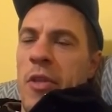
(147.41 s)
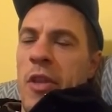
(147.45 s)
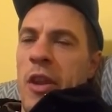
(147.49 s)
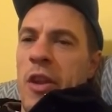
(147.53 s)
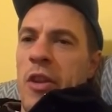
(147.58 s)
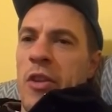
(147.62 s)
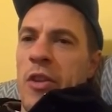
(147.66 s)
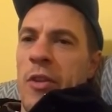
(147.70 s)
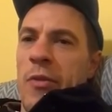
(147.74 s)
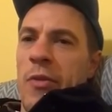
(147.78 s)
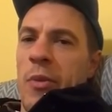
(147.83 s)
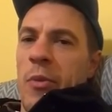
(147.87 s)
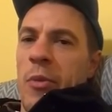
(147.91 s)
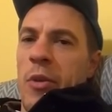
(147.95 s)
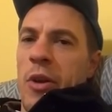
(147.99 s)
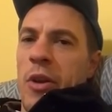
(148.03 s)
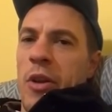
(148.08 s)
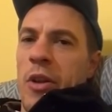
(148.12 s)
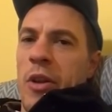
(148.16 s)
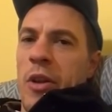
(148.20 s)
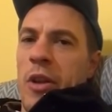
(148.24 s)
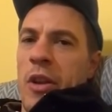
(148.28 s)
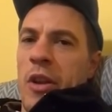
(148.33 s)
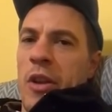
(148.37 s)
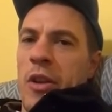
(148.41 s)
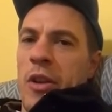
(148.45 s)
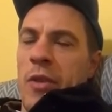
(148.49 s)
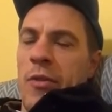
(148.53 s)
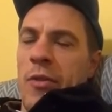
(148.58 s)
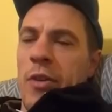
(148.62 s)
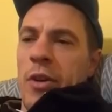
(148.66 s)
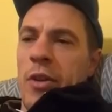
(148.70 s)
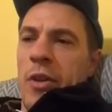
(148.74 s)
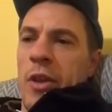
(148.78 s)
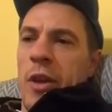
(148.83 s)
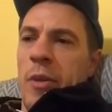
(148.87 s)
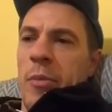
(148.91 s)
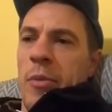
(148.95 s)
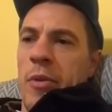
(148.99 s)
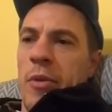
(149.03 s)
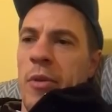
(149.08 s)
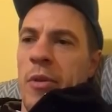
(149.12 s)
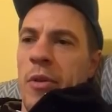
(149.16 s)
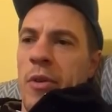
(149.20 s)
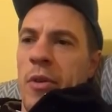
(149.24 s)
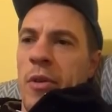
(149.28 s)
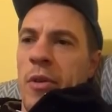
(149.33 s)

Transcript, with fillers: and then a different one in a different clip.